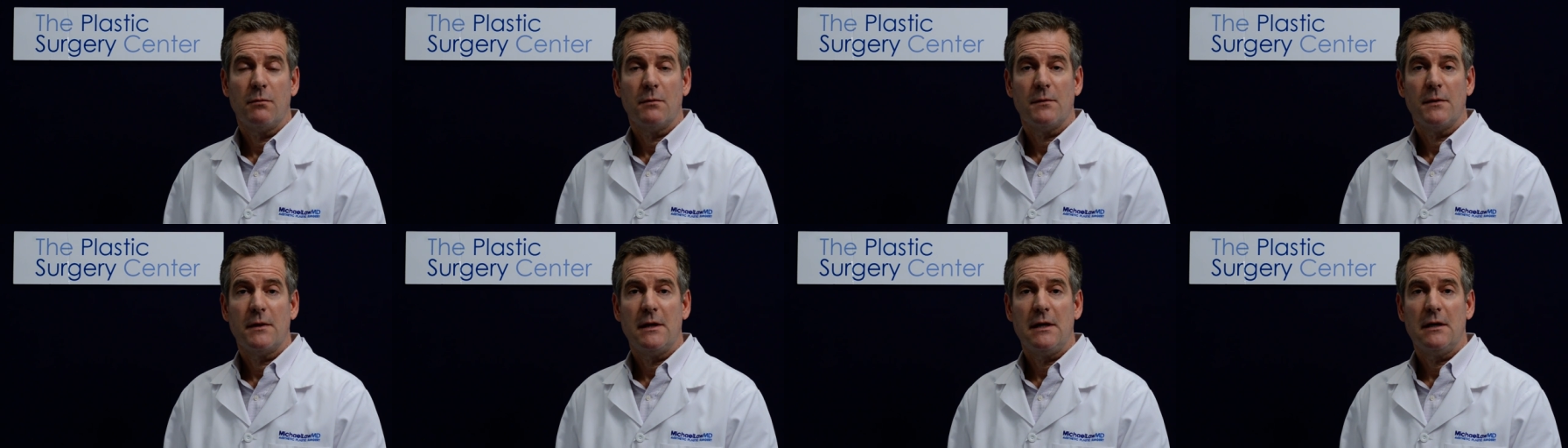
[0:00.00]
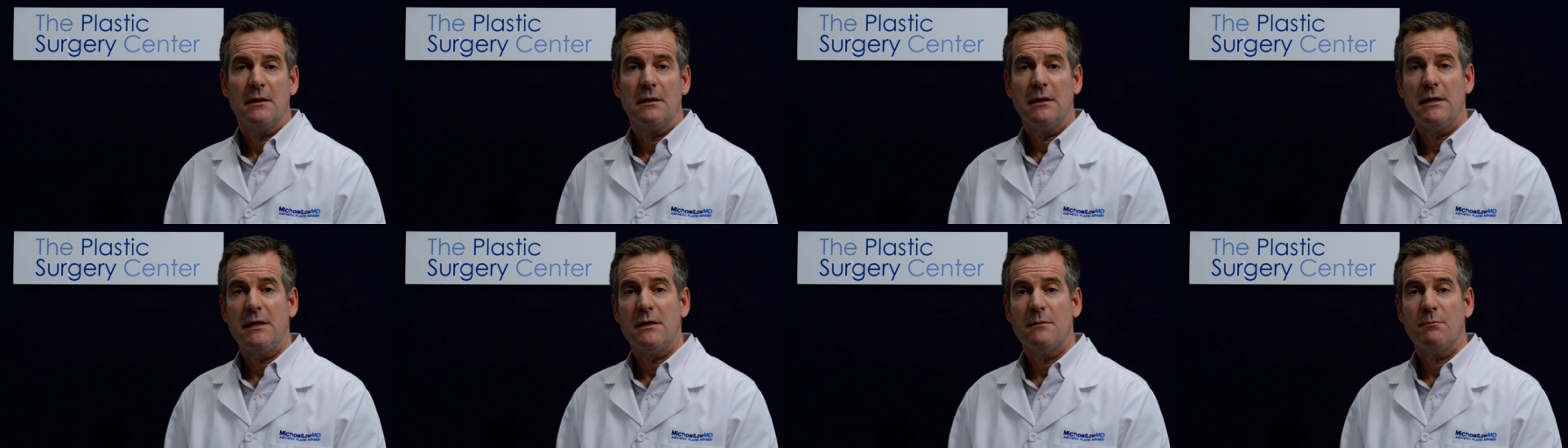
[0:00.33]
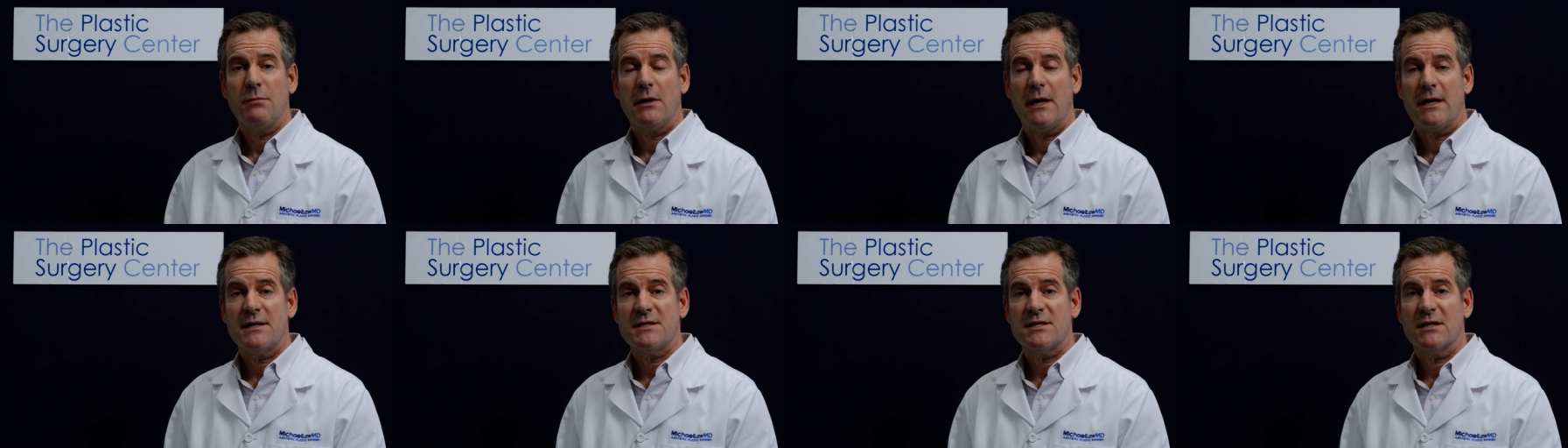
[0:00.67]
the, elite
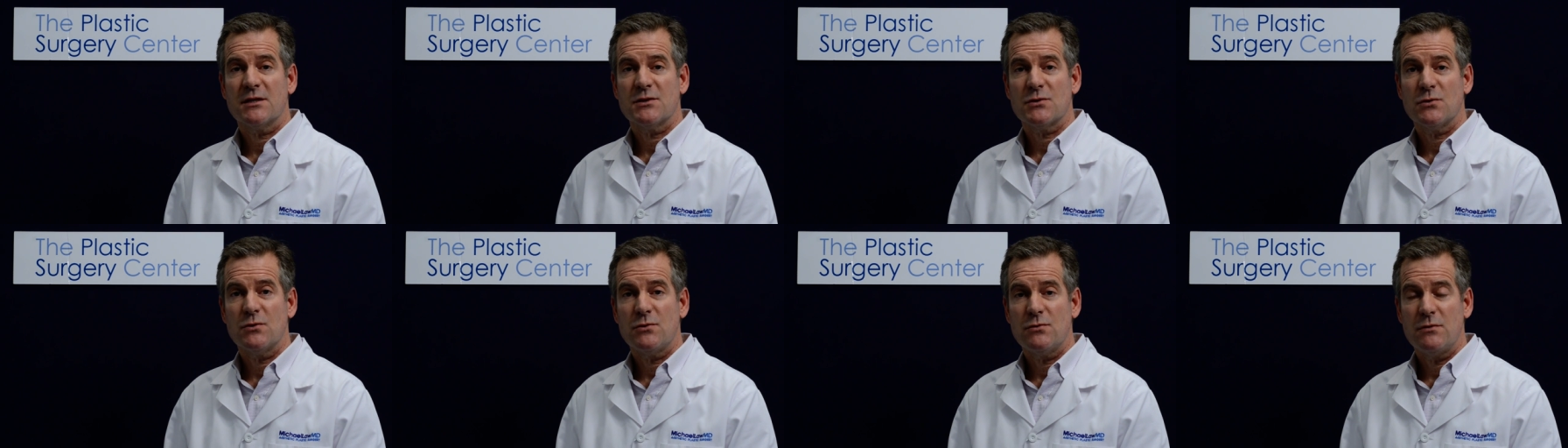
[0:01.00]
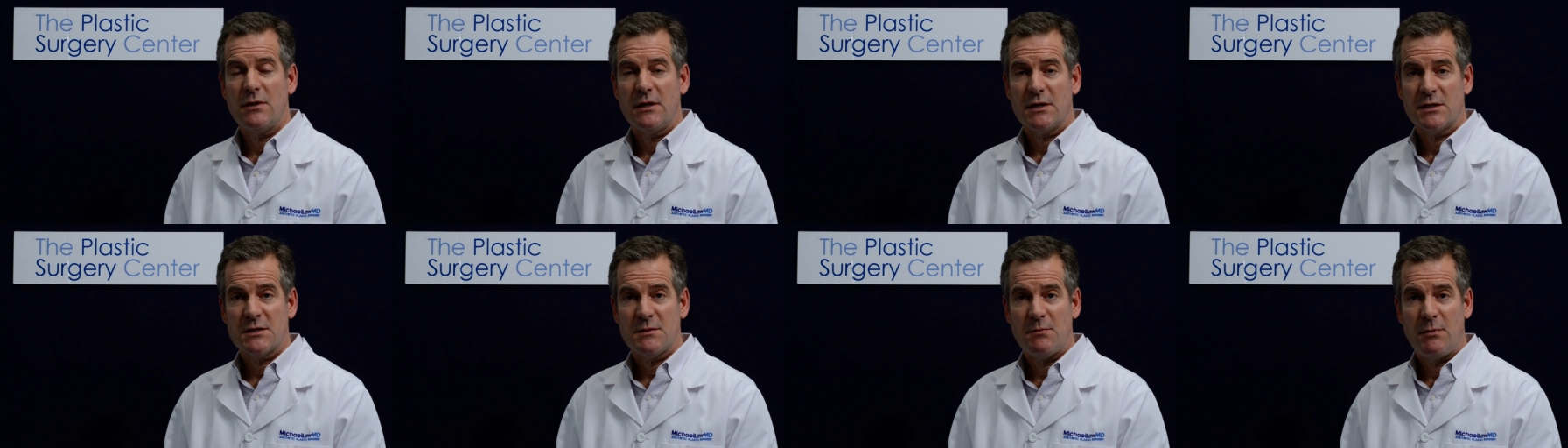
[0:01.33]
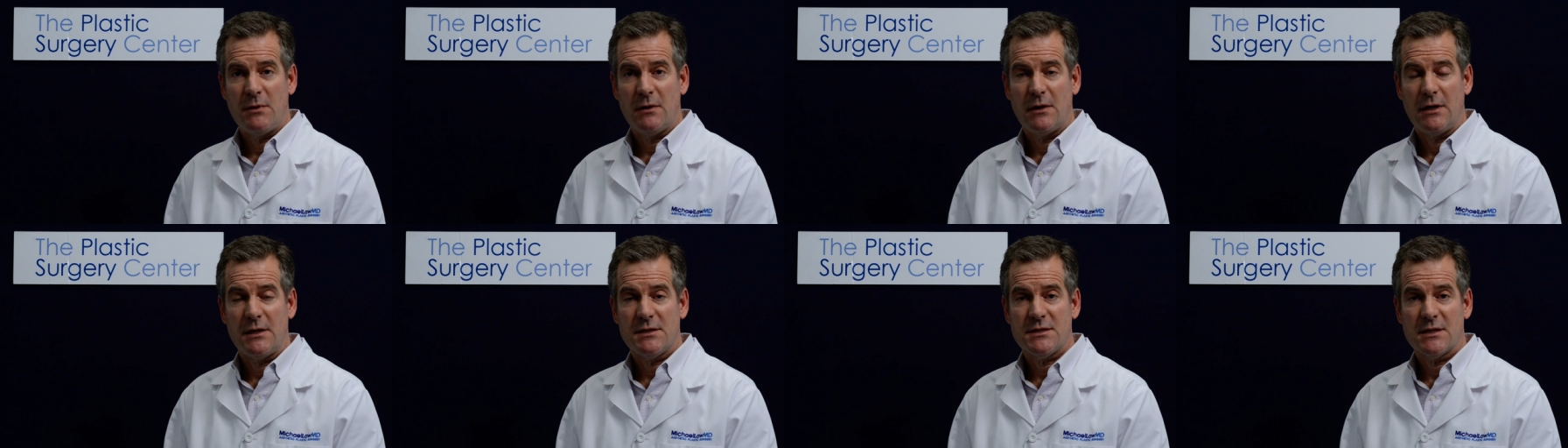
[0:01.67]
plastic surgery
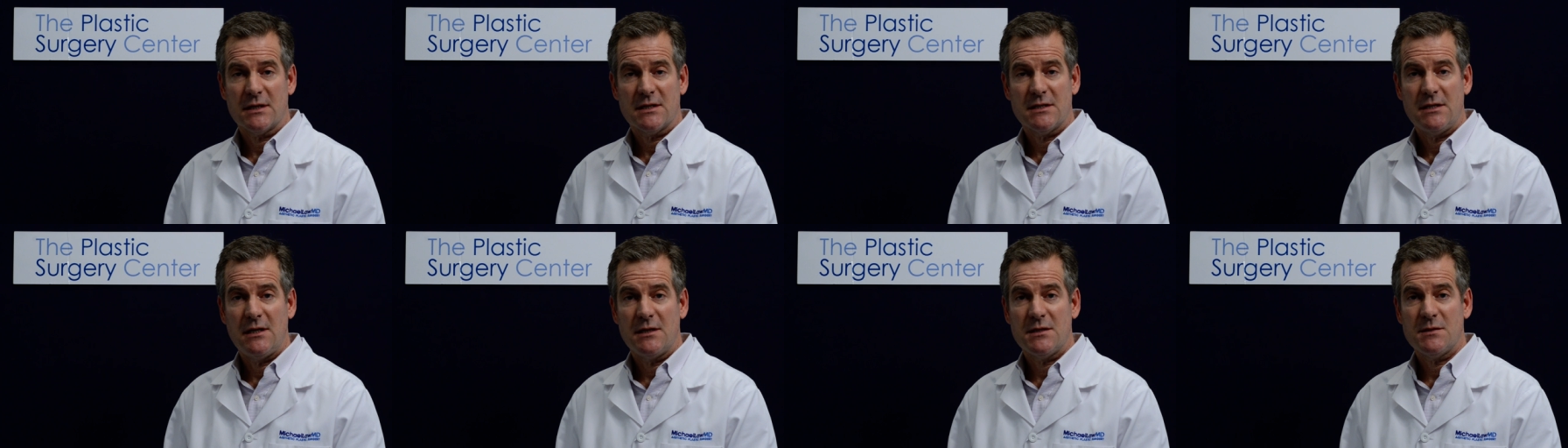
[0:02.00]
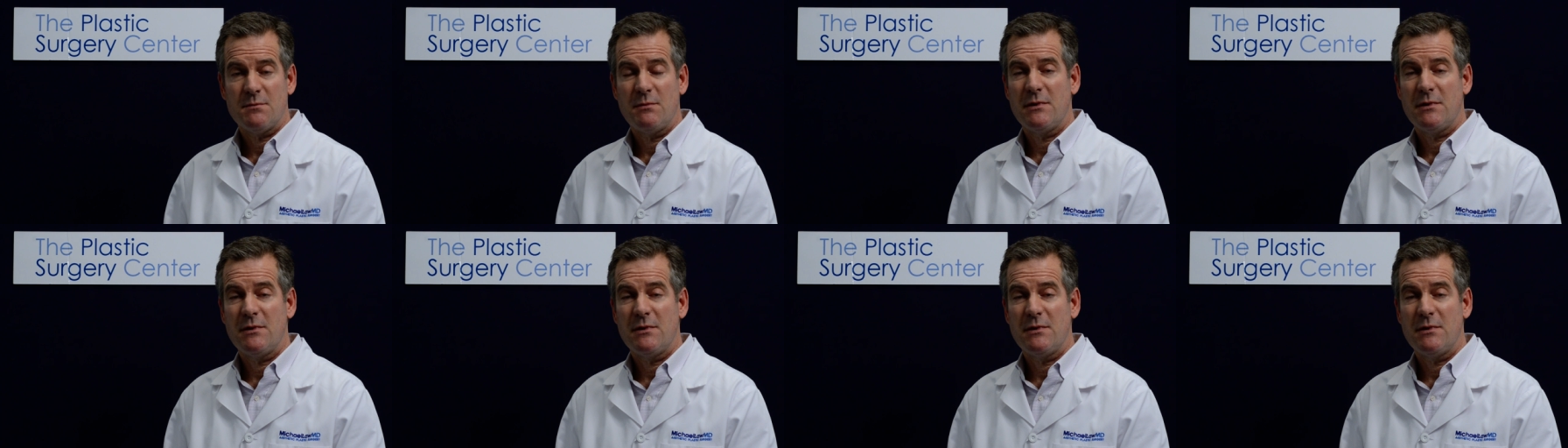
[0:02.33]
experience extends